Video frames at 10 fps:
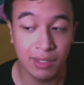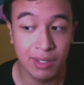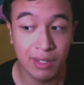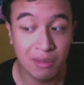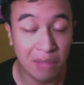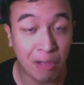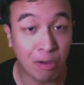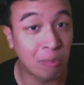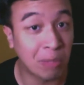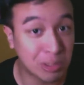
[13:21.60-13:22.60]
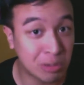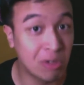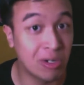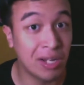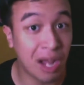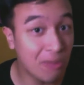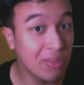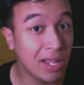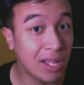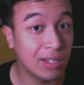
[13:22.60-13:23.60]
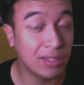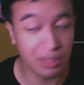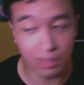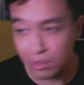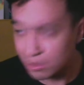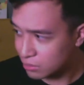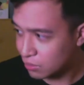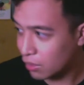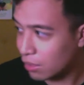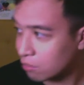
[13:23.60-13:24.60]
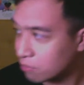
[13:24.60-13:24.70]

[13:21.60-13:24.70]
that I got my story out there, you know, straight up.